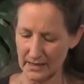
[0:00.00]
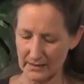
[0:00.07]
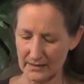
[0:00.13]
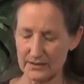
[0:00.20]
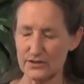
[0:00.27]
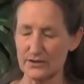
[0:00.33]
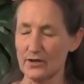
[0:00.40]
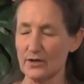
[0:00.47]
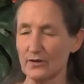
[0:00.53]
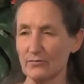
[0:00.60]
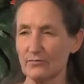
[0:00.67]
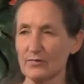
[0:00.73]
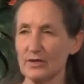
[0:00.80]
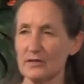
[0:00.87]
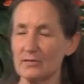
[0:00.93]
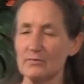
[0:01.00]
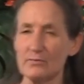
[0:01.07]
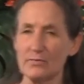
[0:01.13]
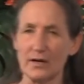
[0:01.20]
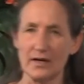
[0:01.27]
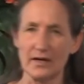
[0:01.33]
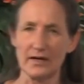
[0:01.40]
and it's written
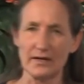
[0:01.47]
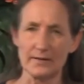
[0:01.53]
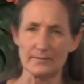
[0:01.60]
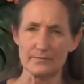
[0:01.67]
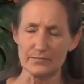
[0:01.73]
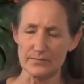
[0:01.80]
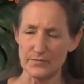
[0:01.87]
by